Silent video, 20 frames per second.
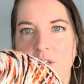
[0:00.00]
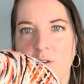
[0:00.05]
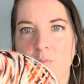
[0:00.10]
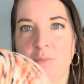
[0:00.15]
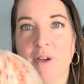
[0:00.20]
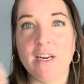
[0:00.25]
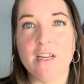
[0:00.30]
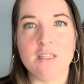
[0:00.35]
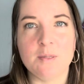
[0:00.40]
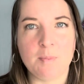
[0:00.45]

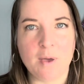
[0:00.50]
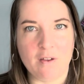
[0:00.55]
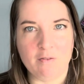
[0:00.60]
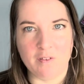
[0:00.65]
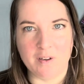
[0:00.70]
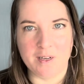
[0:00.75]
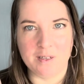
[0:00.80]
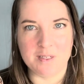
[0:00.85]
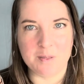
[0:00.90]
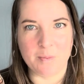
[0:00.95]
but it's puffin
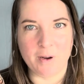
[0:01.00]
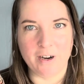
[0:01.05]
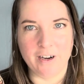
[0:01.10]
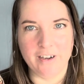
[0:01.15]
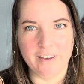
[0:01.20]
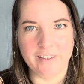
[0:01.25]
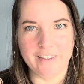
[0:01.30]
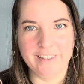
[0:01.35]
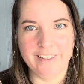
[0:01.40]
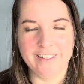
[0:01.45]

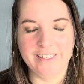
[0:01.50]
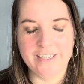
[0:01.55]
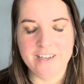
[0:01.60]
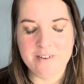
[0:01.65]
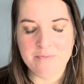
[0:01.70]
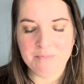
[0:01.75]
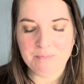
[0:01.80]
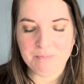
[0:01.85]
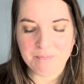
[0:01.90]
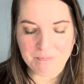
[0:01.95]
inspired.
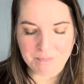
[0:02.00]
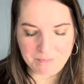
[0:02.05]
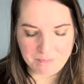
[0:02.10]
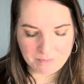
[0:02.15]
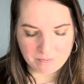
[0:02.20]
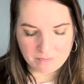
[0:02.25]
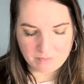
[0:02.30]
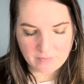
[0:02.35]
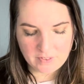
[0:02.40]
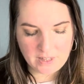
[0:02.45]

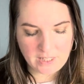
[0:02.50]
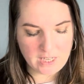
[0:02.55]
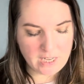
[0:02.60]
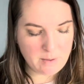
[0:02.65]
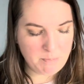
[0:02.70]
The